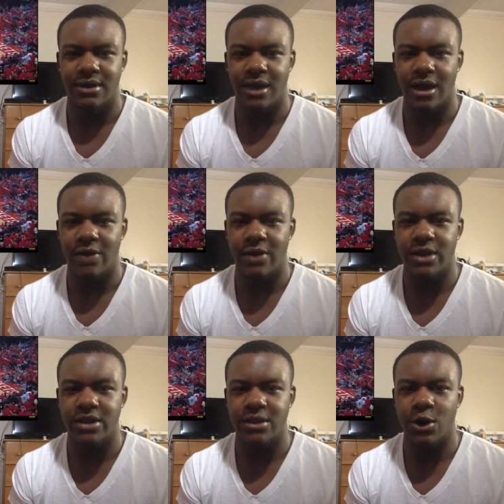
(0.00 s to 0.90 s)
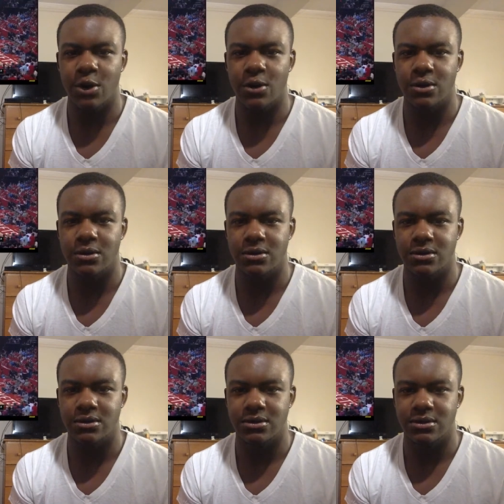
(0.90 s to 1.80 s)
All right, Russ, come on.
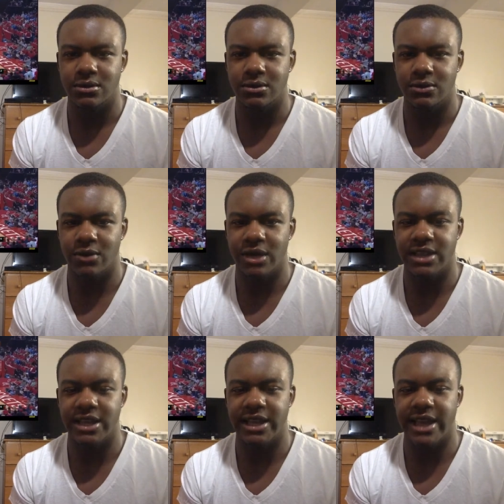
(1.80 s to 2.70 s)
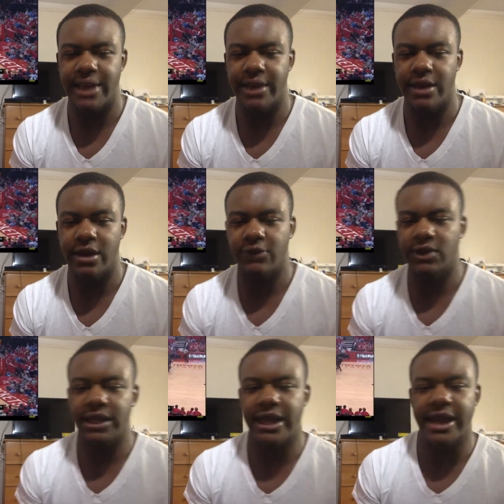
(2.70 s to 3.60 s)
Russ hitting that midi off
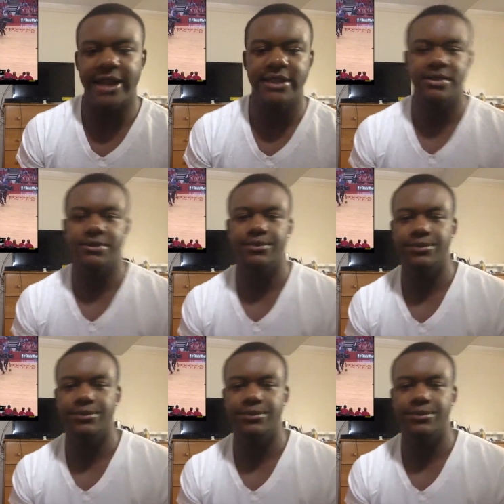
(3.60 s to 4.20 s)
the glass.